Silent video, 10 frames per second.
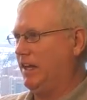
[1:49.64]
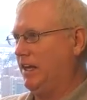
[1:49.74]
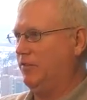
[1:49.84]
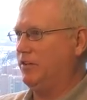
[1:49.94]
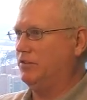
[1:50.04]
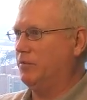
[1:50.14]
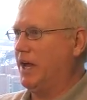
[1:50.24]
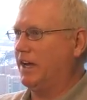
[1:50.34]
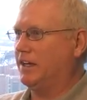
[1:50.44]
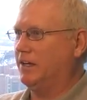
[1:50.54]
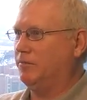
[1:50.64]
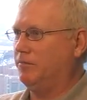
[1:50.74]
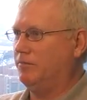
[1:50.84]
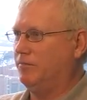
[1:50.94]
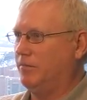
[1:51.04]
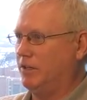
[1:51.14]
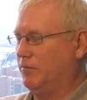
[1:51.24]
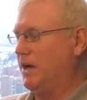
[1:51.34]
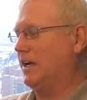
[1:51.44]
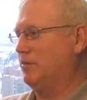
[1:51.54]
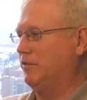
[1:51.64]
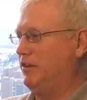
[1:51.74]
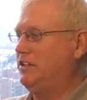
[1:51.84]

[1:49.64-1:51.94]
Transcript: individual backup of